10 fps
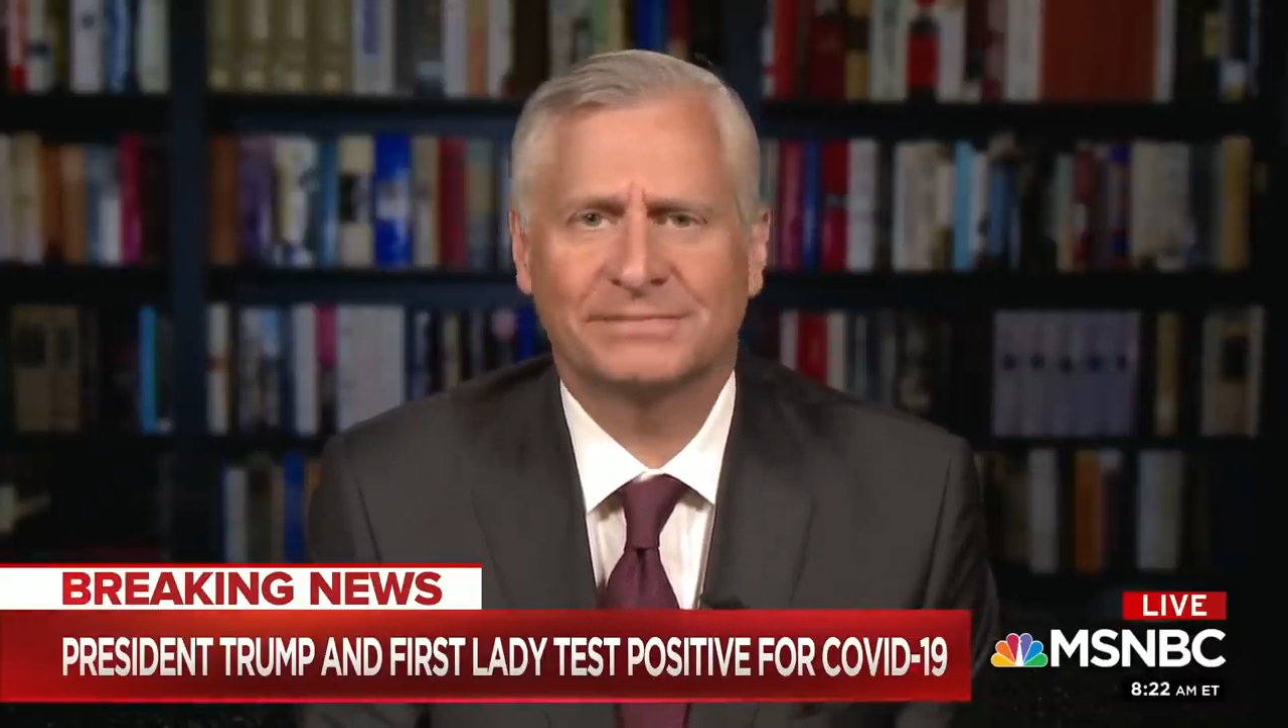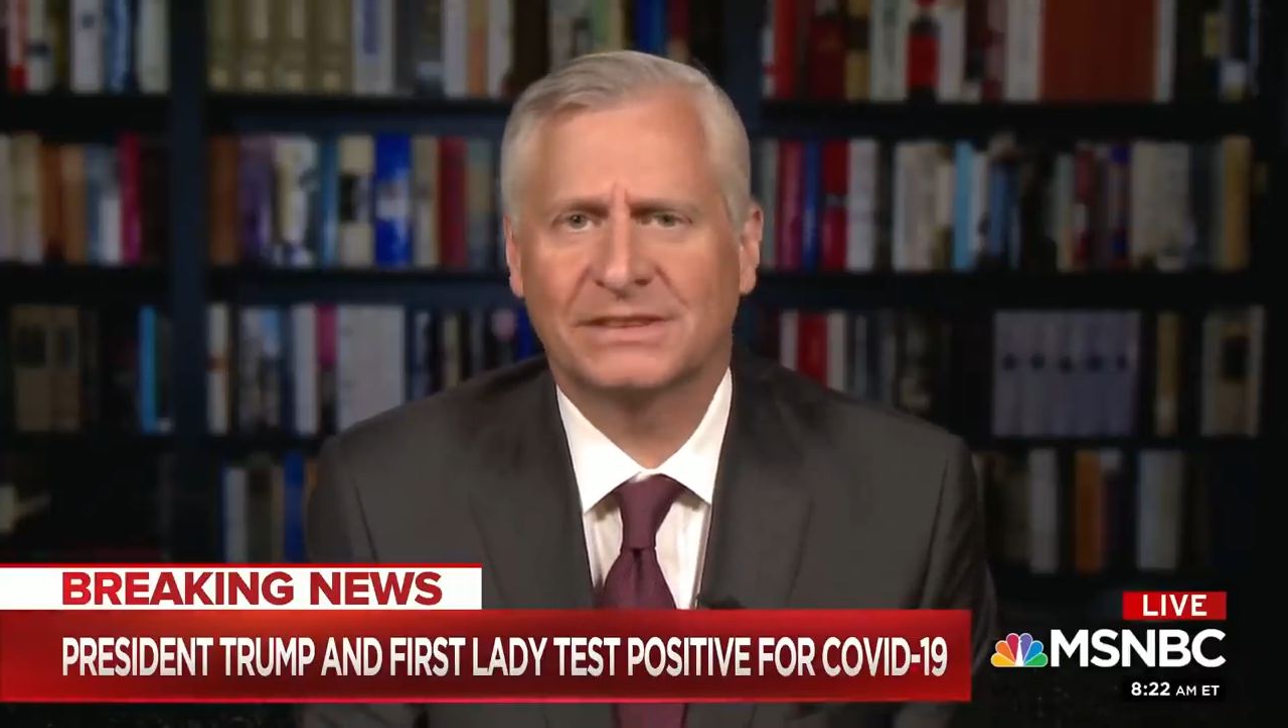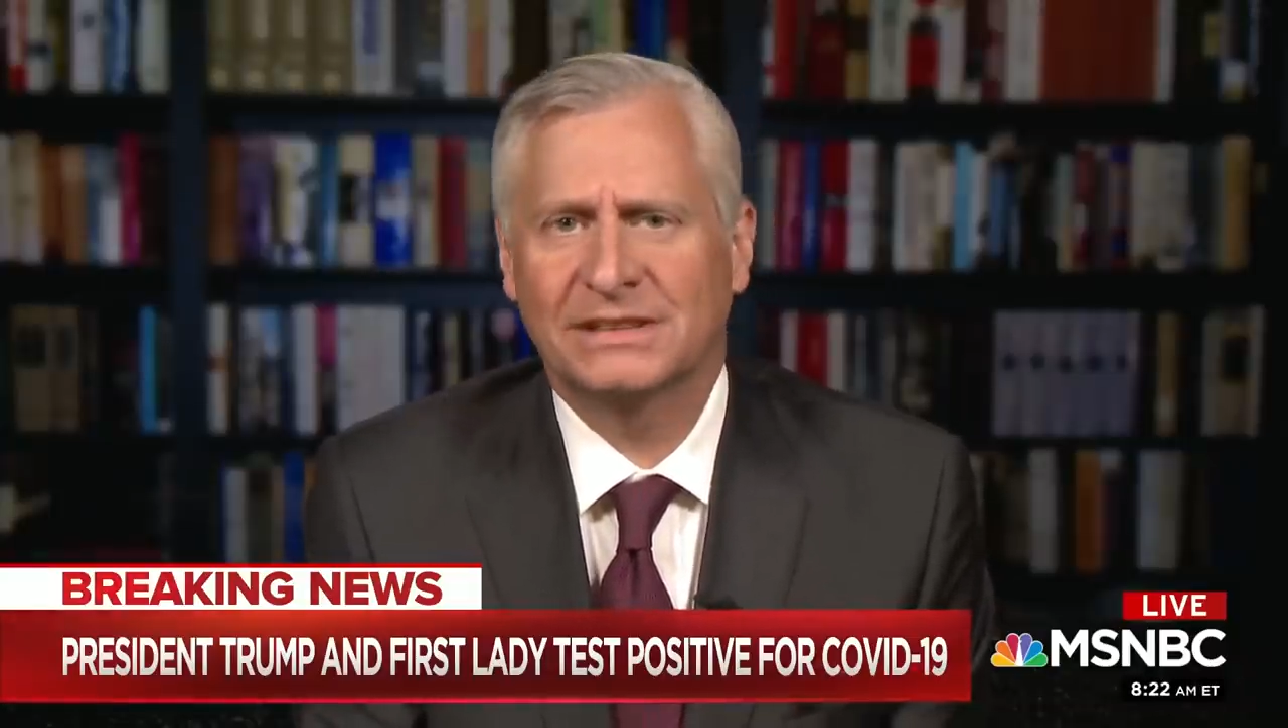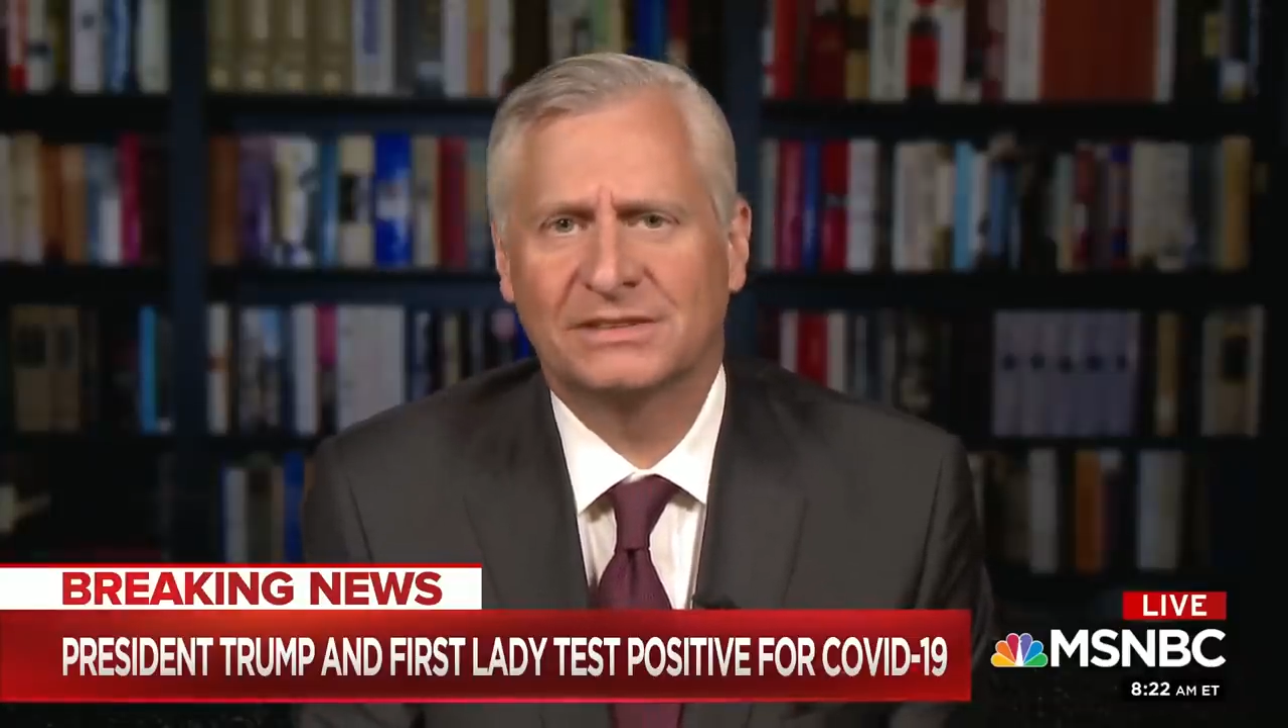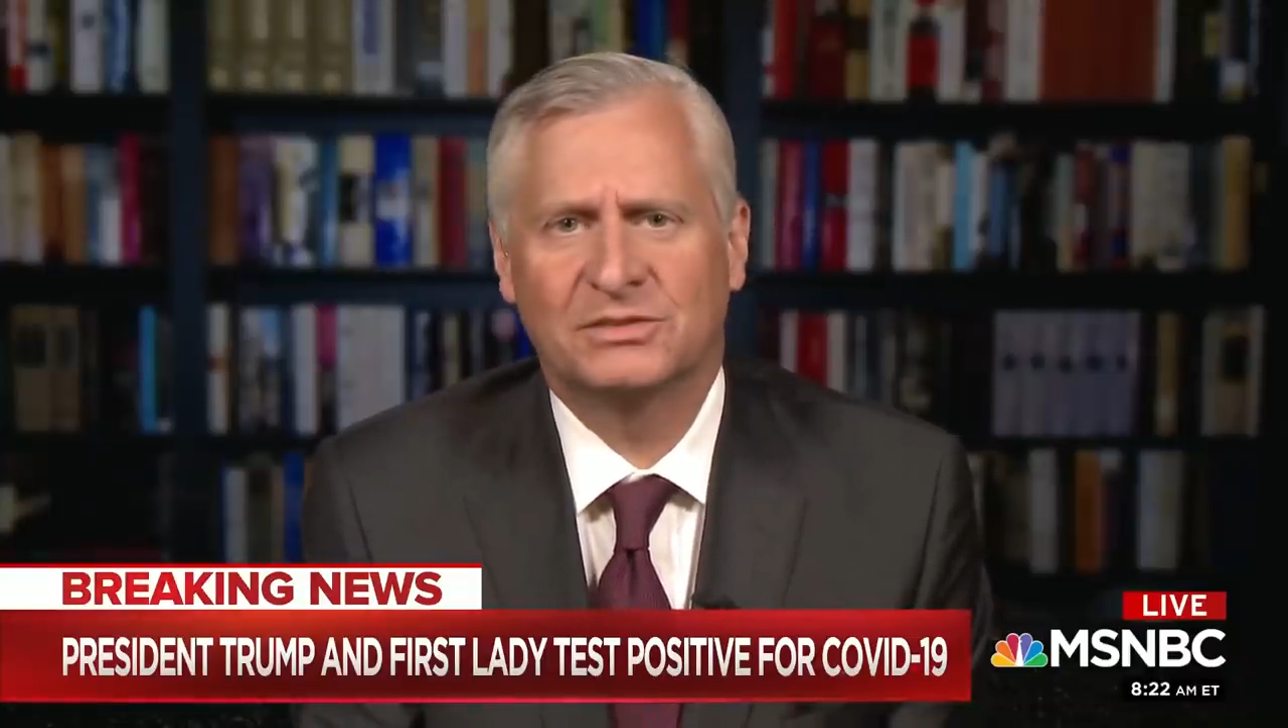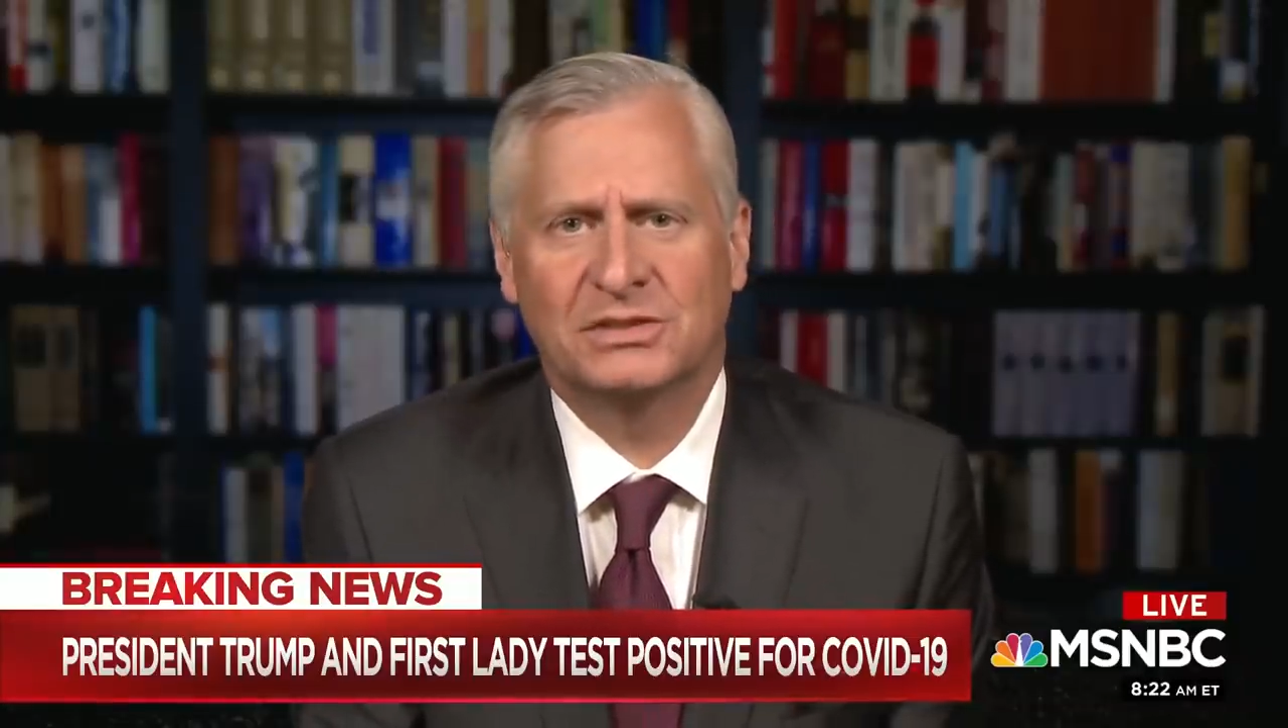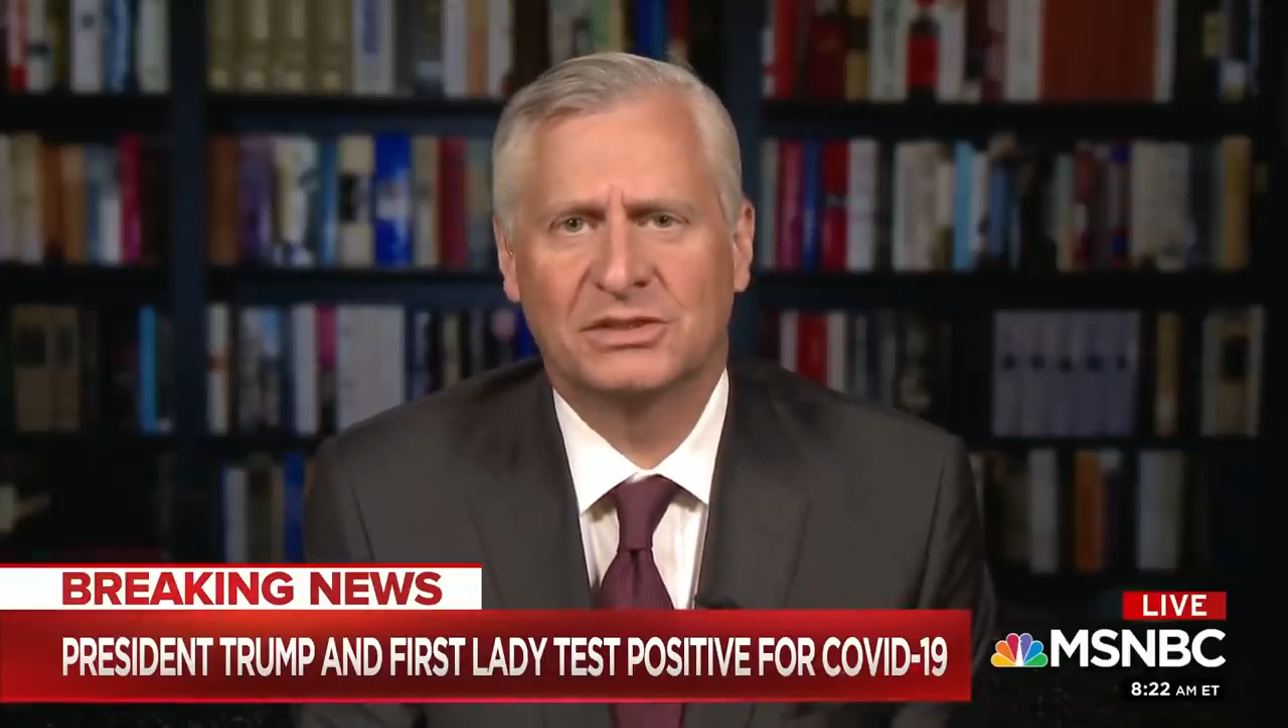it,